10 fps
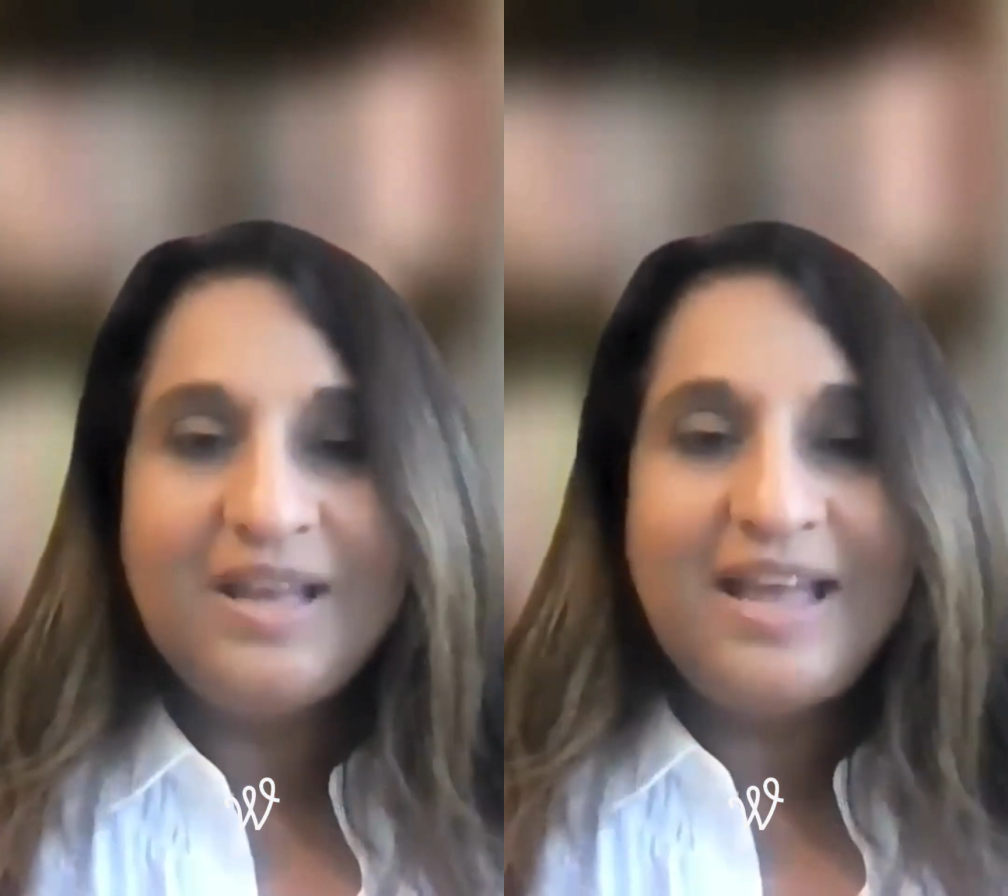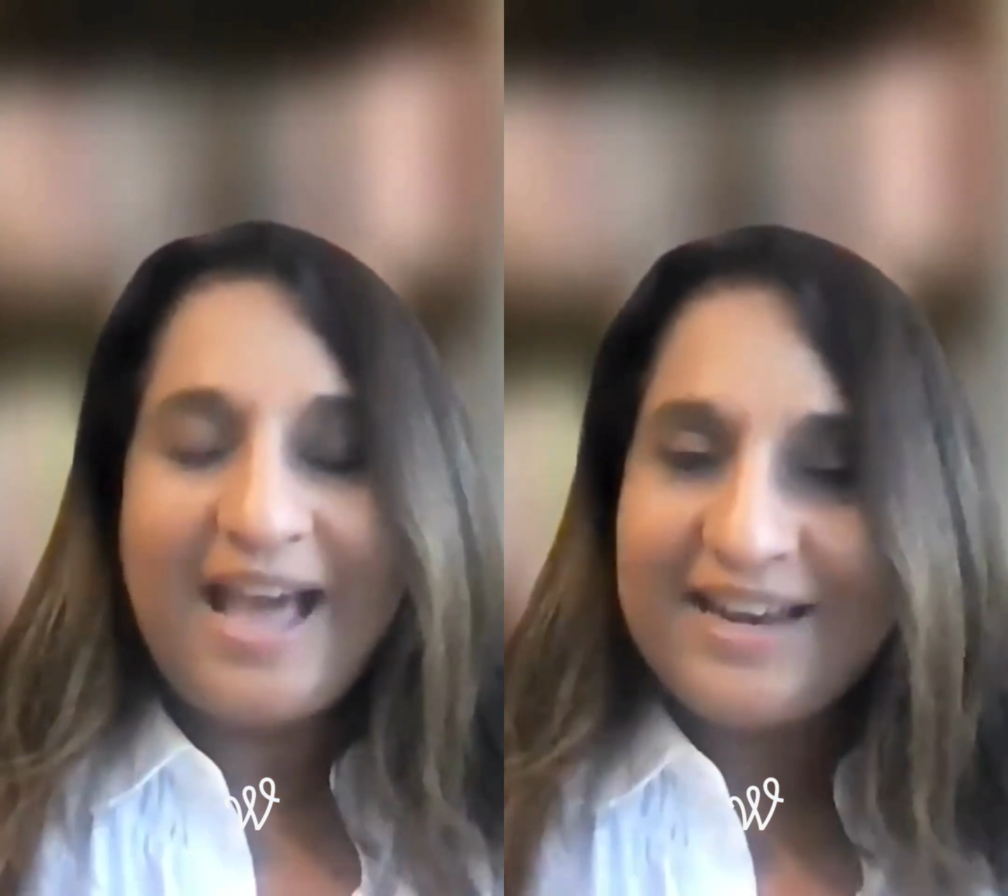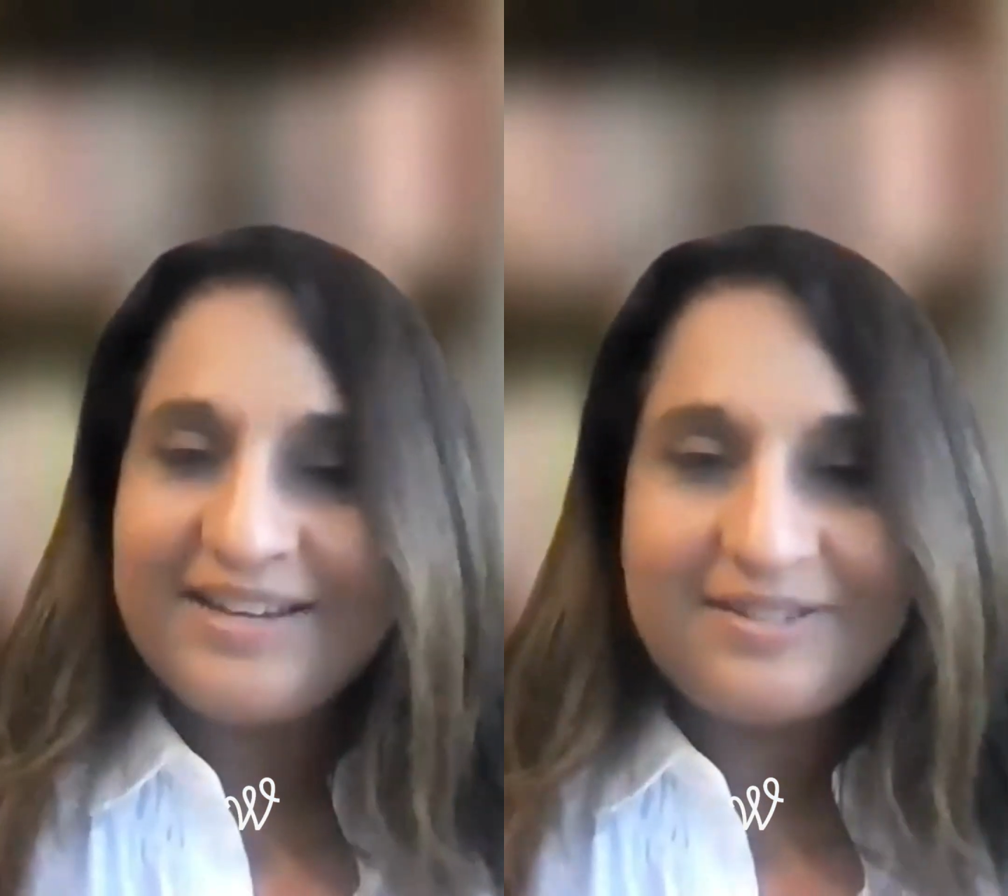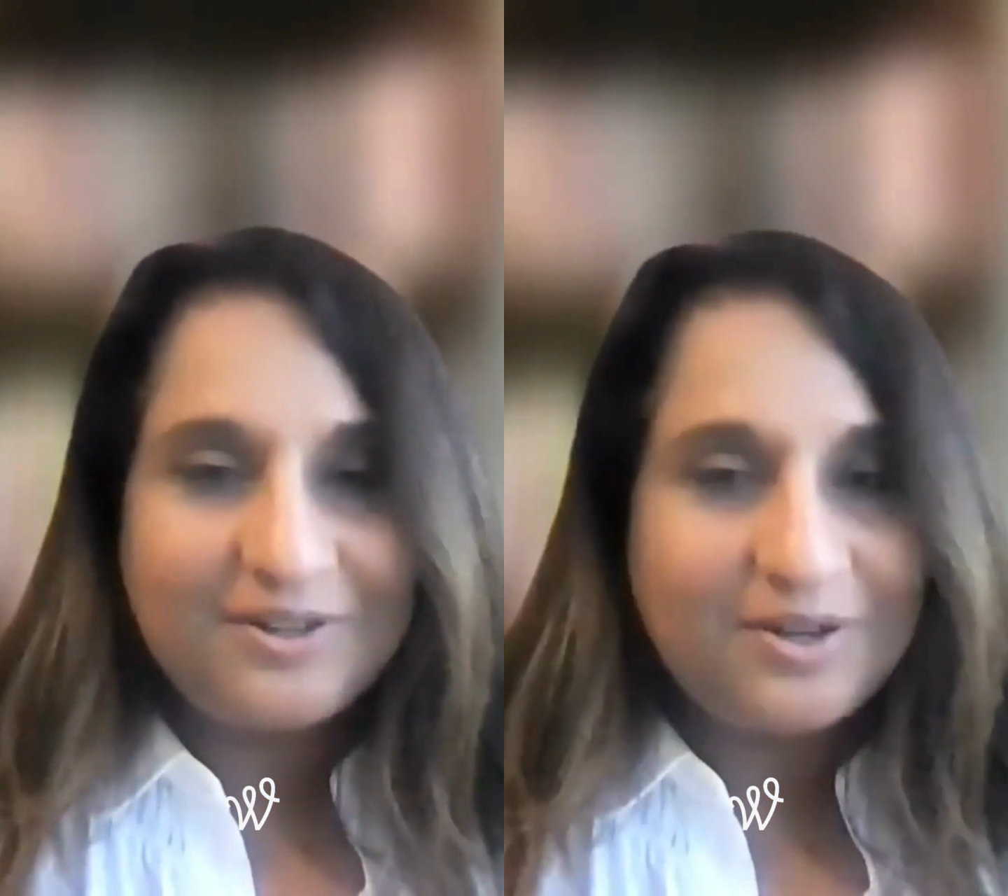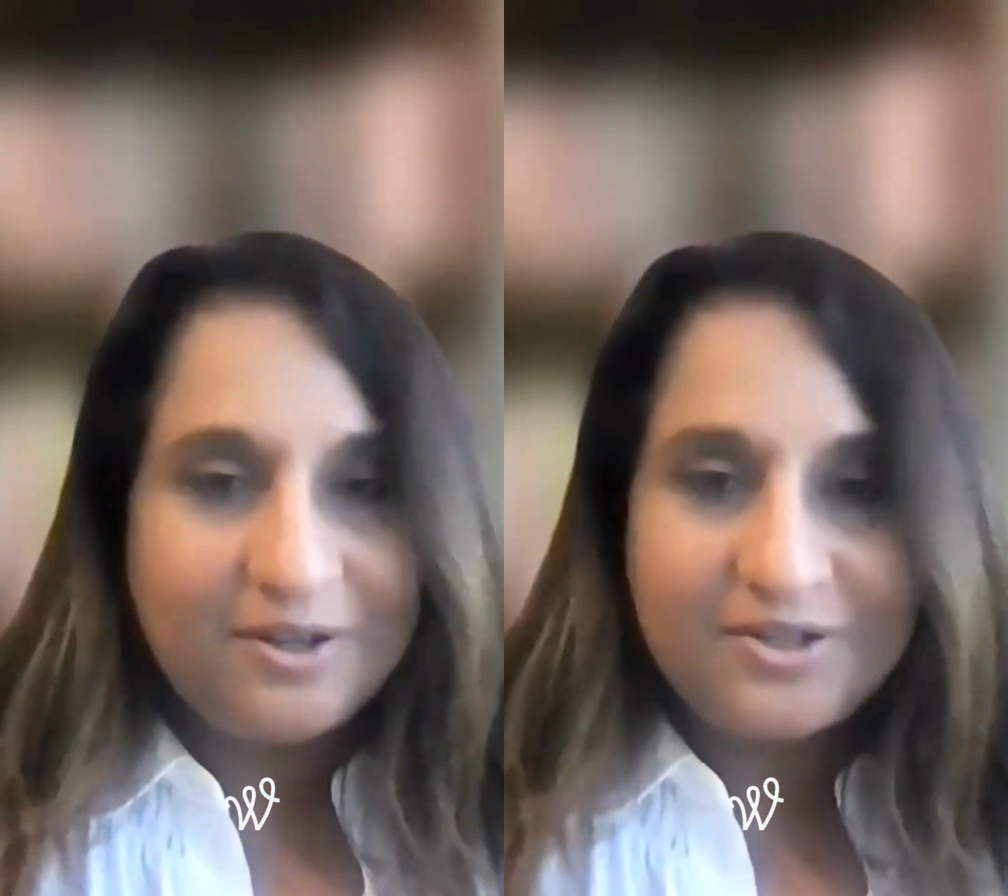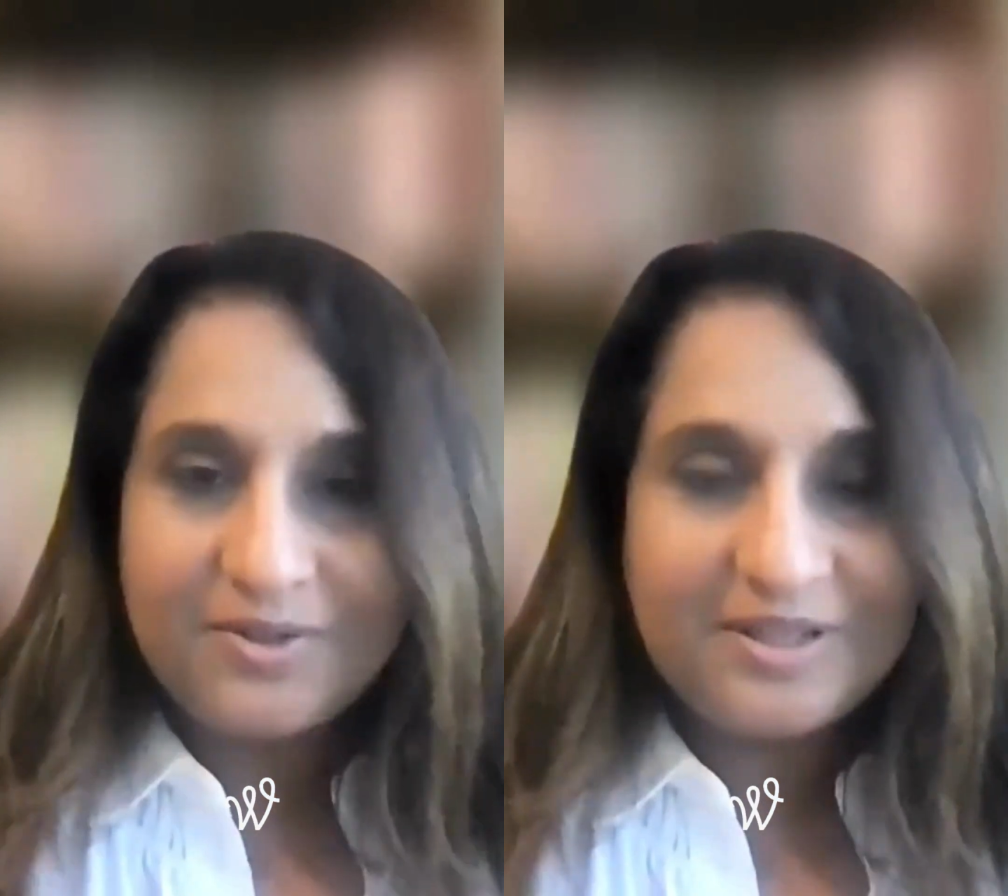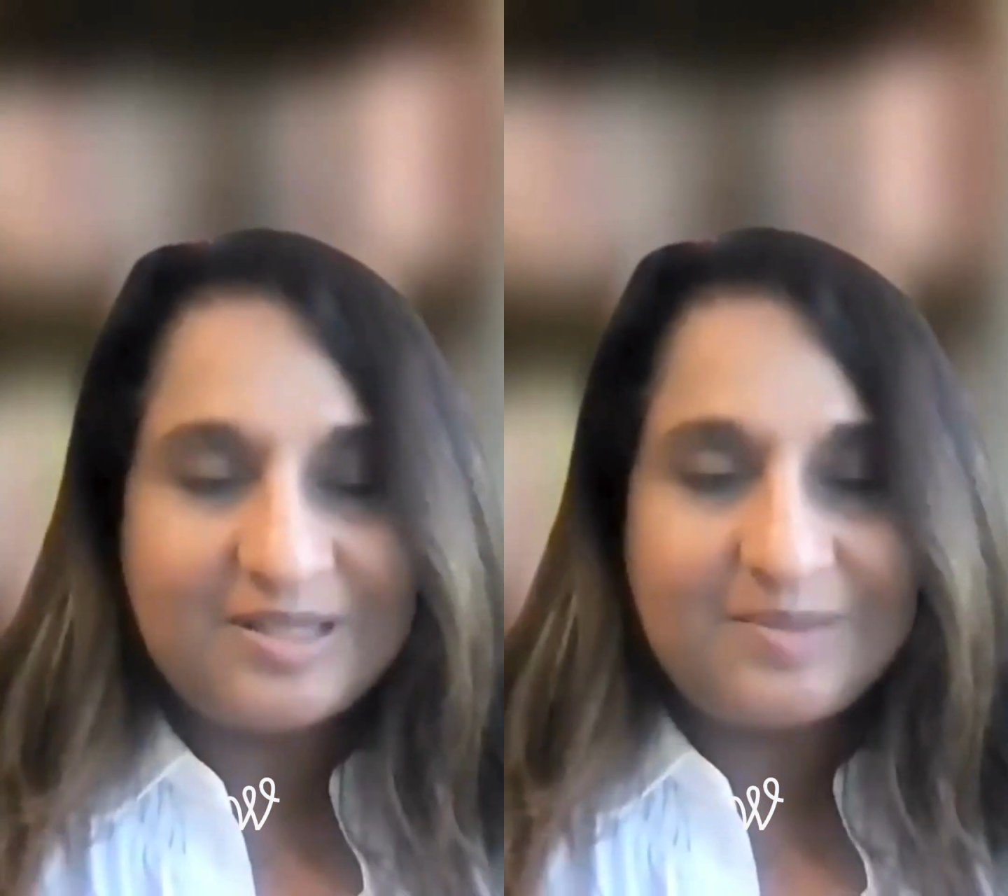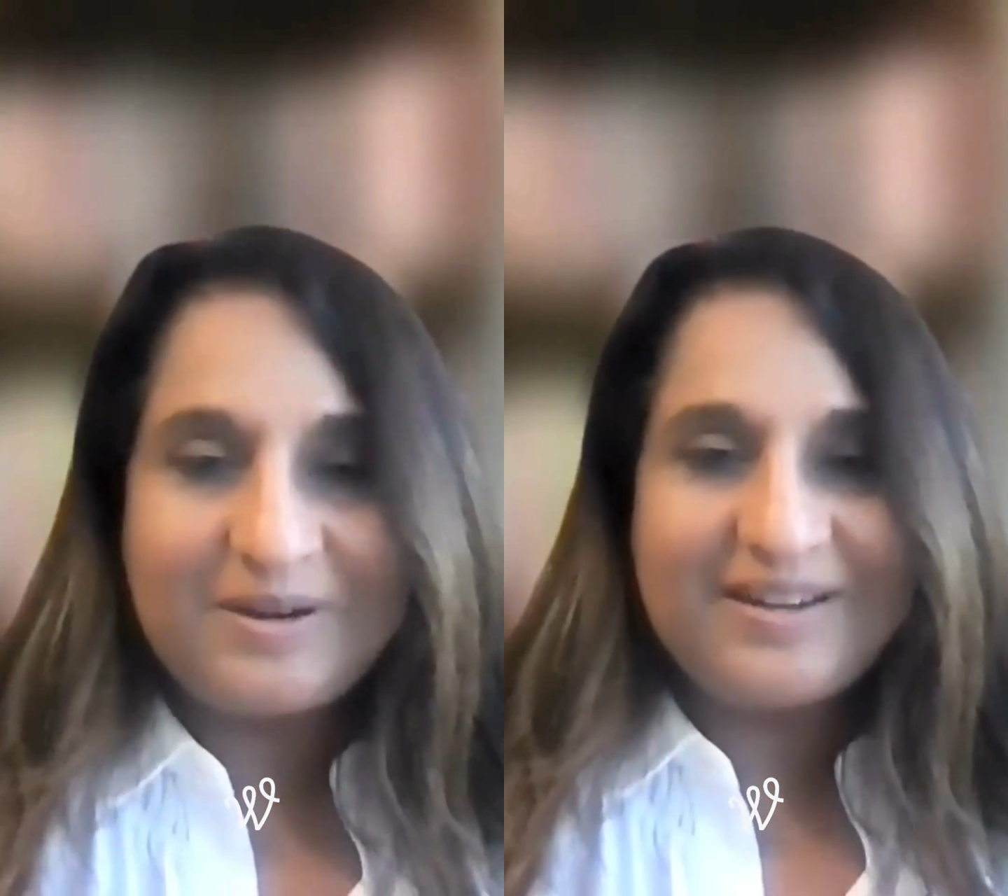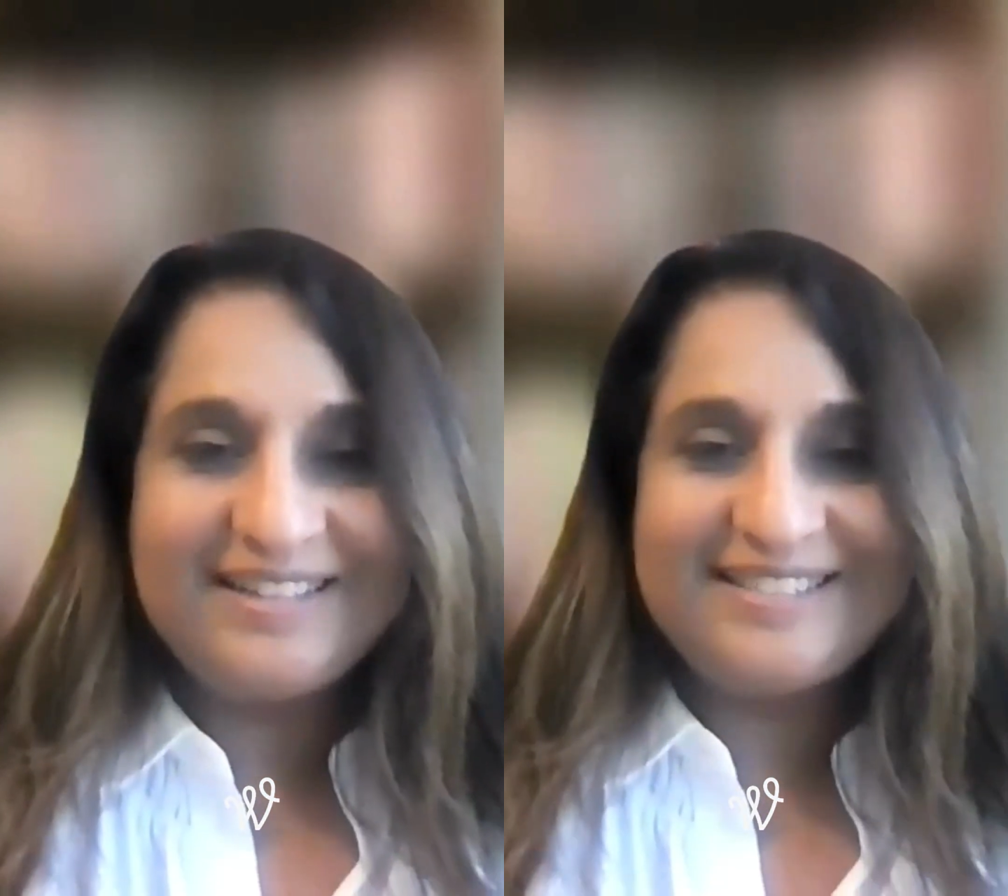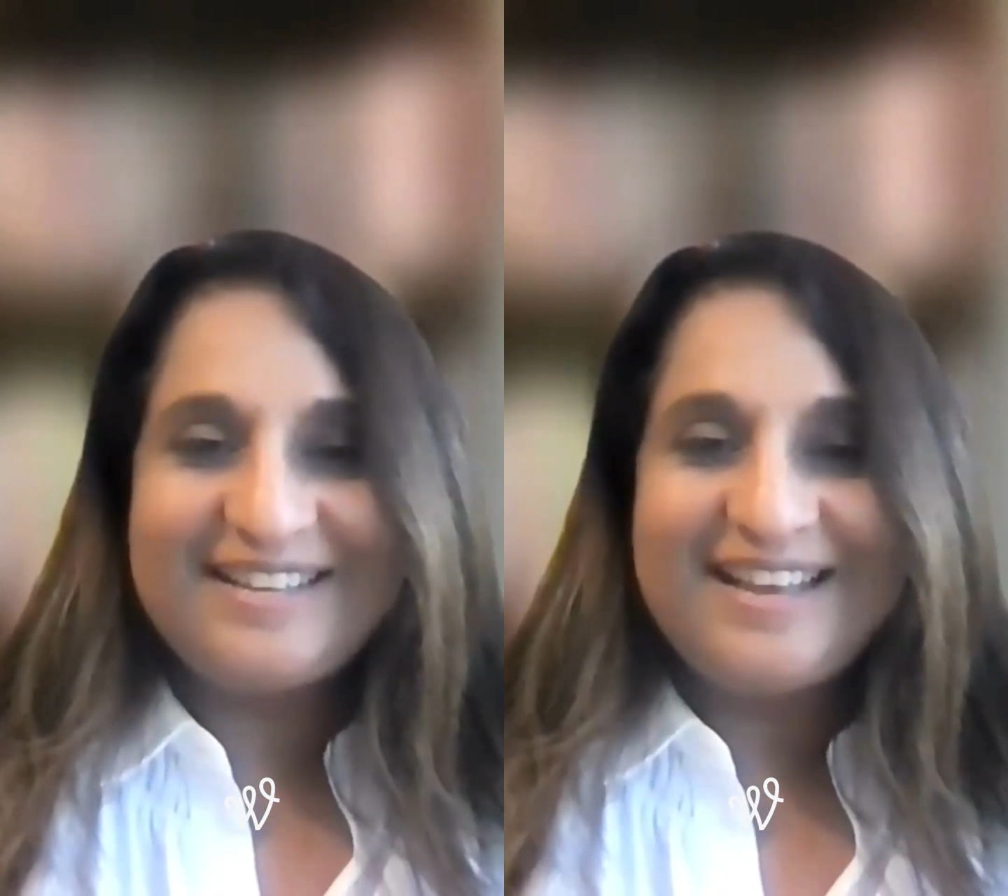had a different cultural experience,